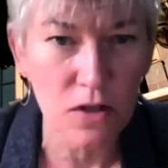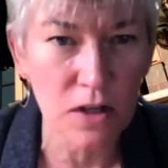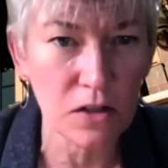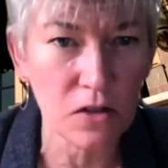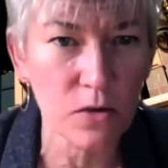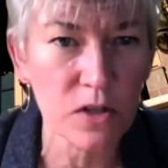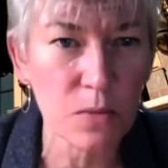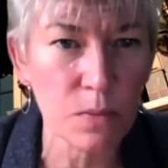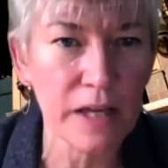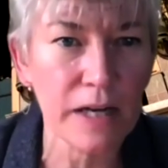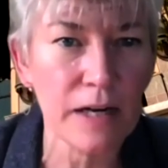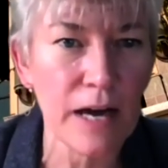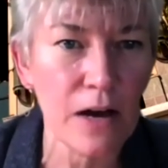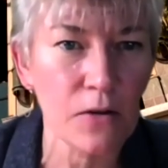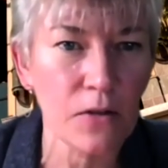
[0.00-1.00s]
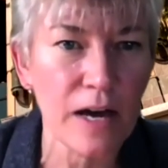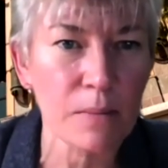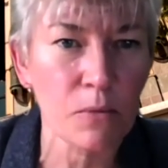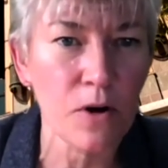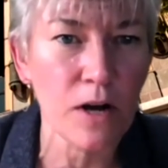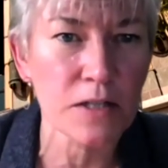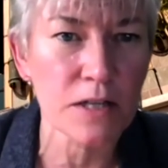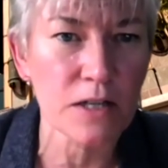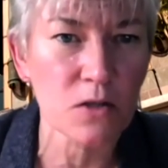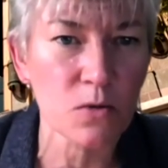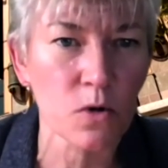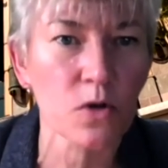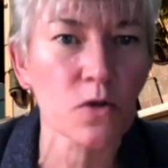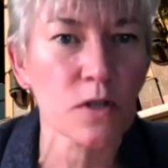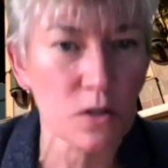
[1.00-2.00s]
Can you explain how that process
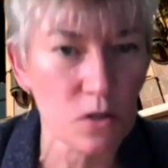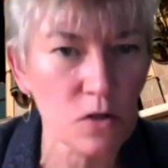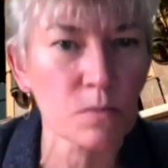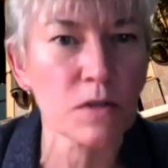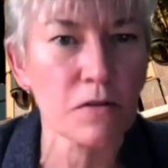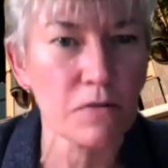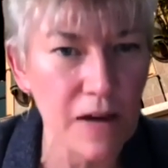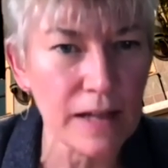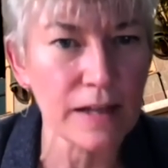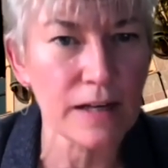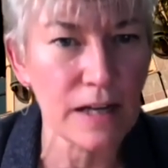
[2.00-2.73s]
works in terms of validation?